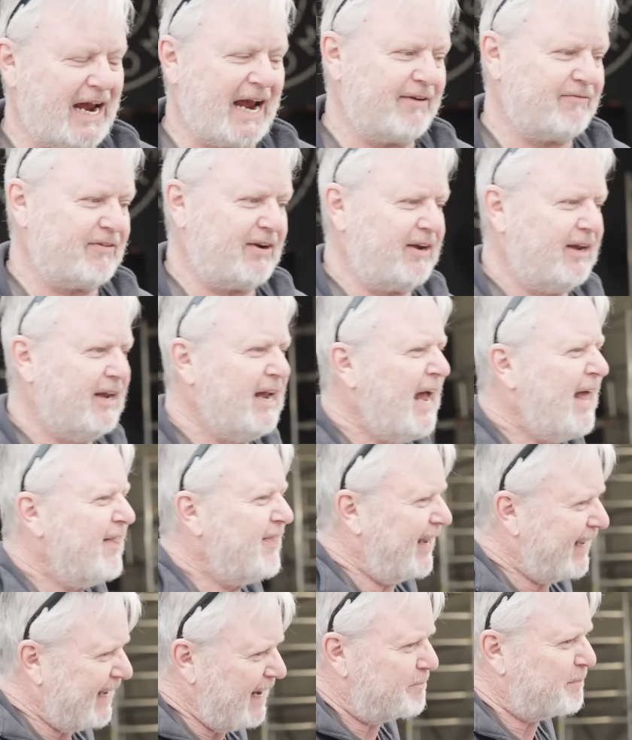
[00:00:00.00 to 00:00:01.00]
ever.
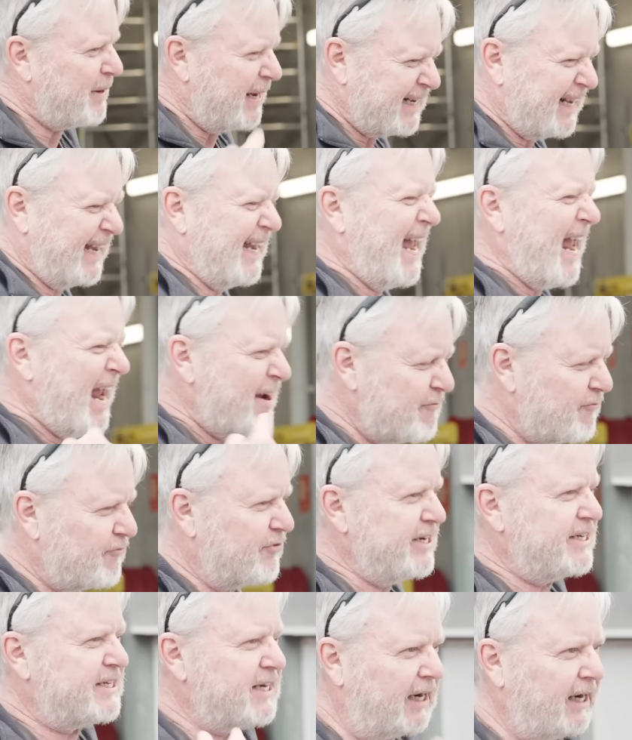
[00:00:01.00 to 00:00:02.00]
They get better
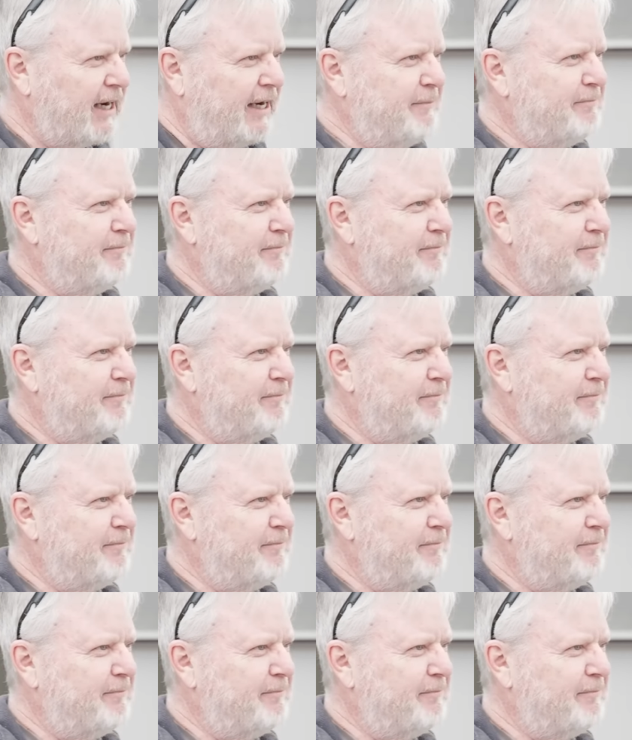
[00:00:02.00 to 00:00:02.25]
every time.